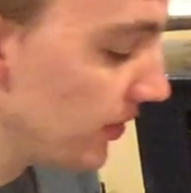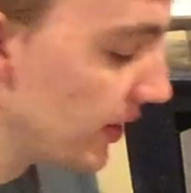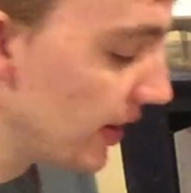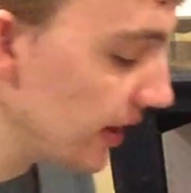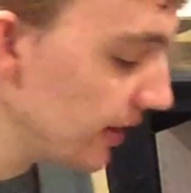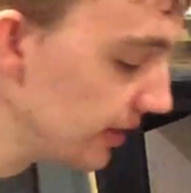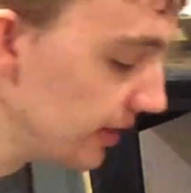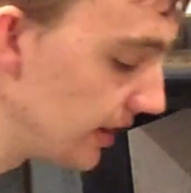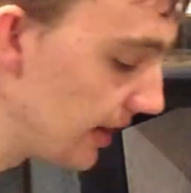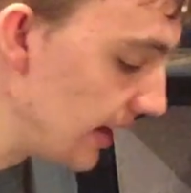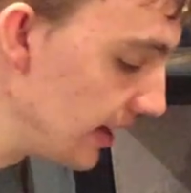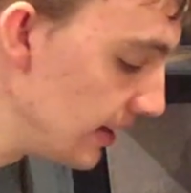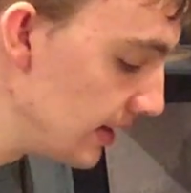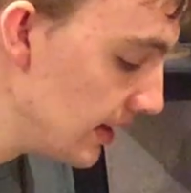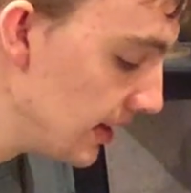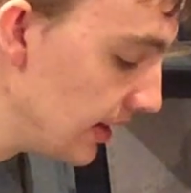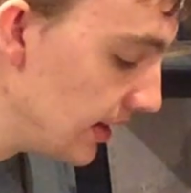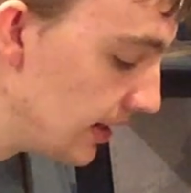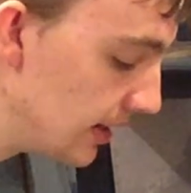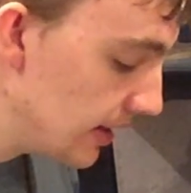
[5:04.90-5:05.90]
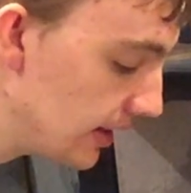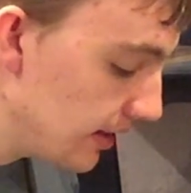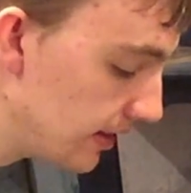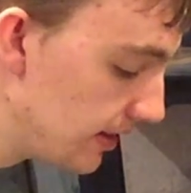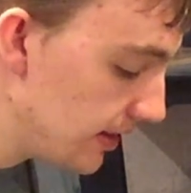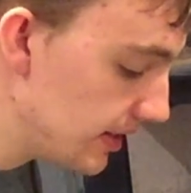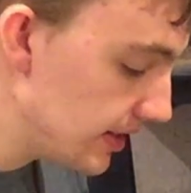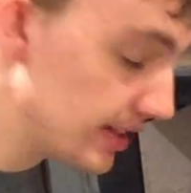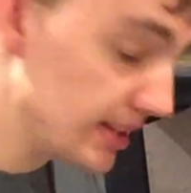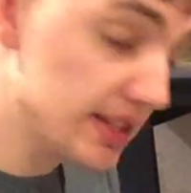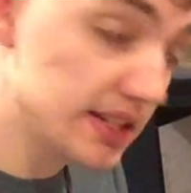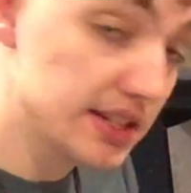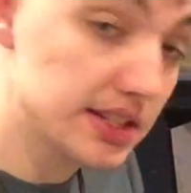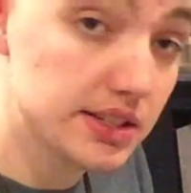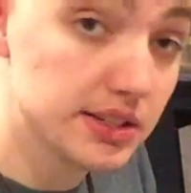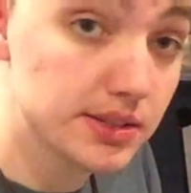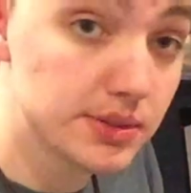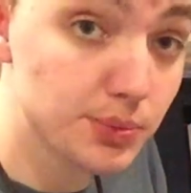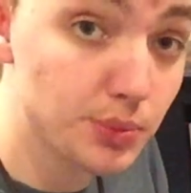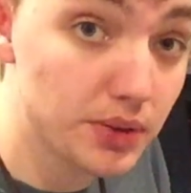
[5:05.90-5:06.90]
got that. This
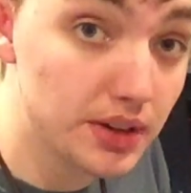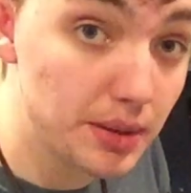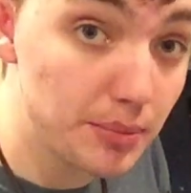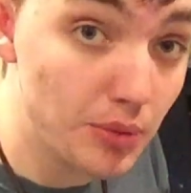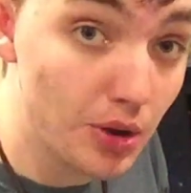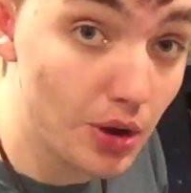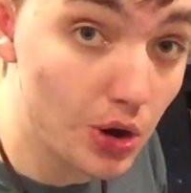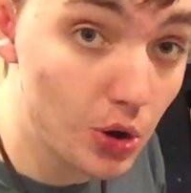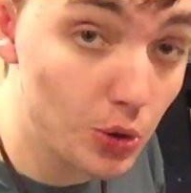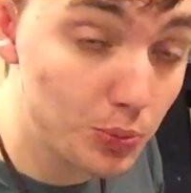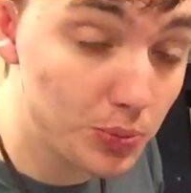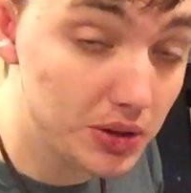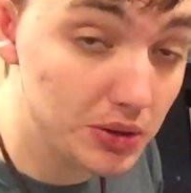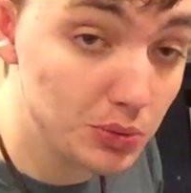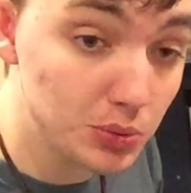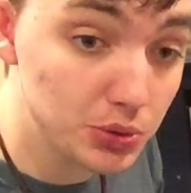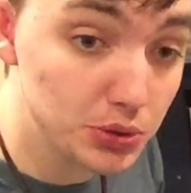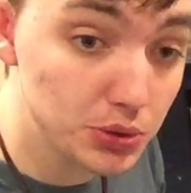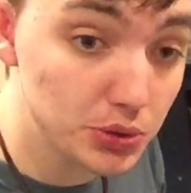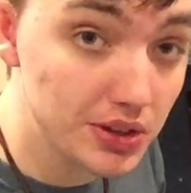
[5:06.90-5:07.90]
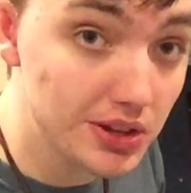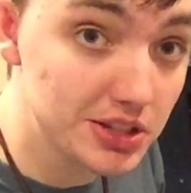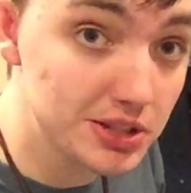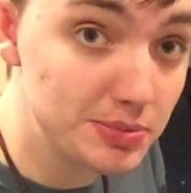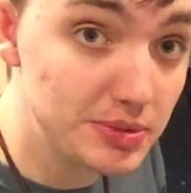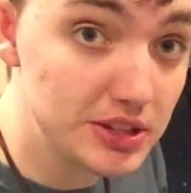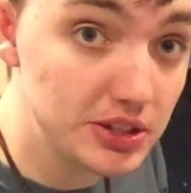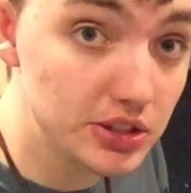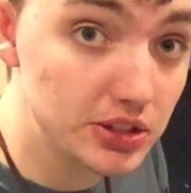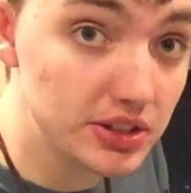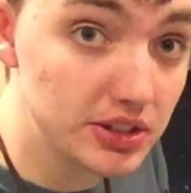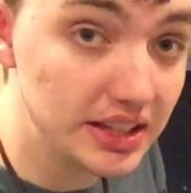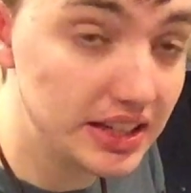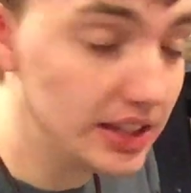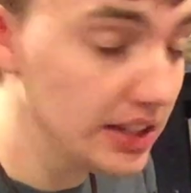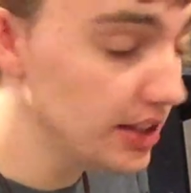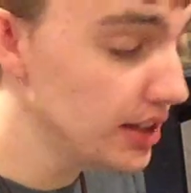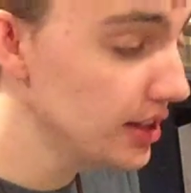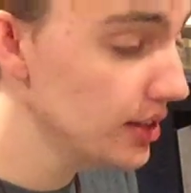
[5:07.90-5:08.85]
is what I'm hoping will turn out to be good ink.